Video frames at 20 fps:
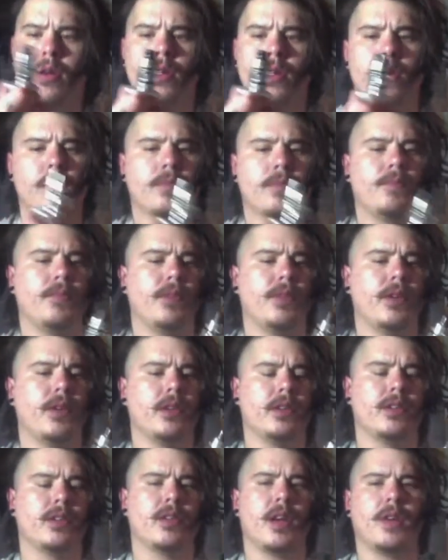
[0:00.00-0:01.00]
I'm
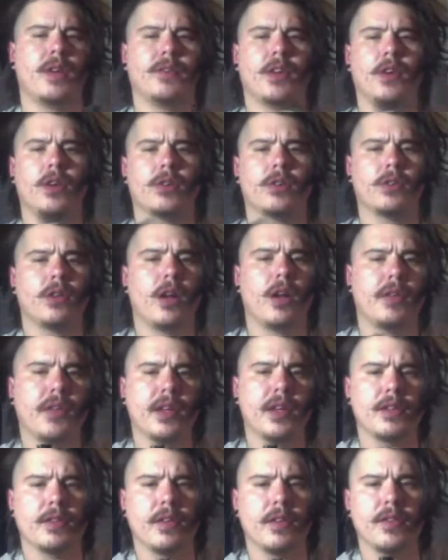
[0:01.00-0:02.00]
just going to have to hold it like
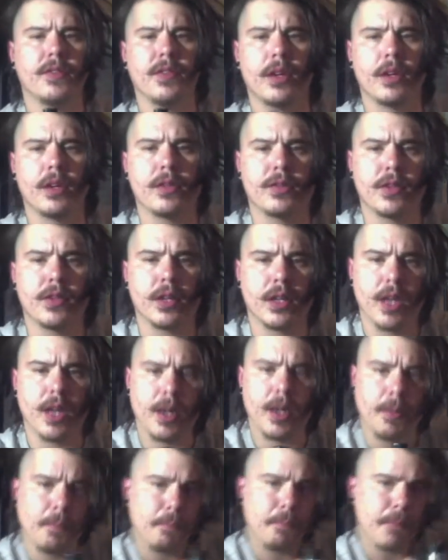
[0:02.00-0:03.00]
that, so I feel like I've got a
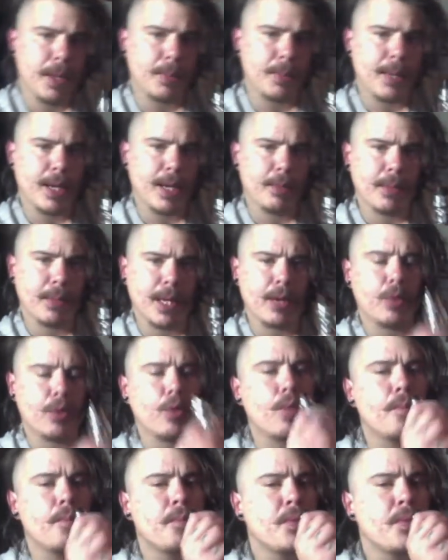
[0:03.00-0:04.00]
gun. Pew, pew,
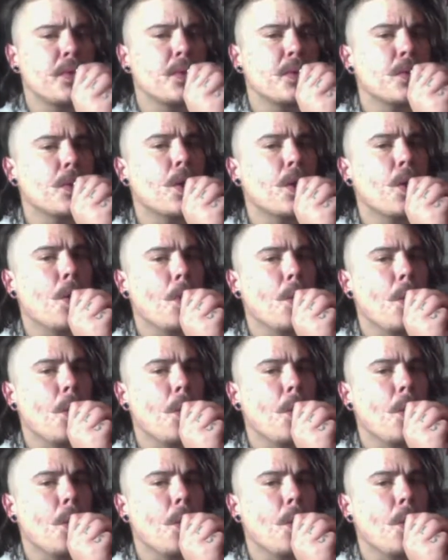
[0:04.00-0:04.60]
pew.